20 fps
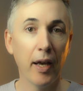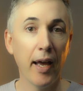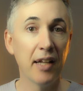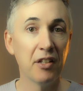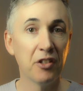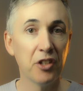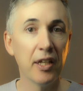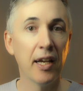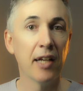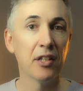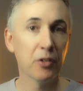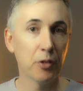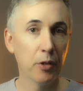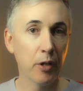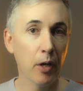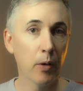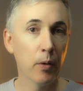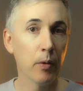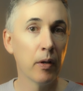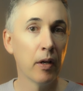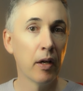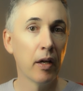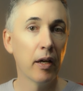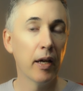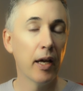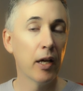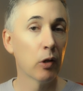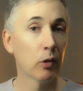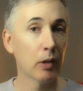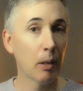and she has to go
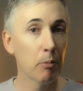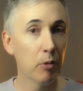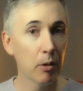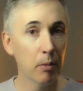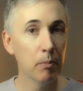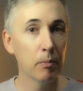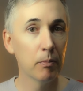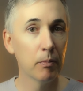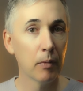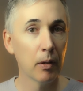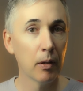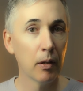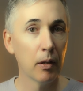and grab them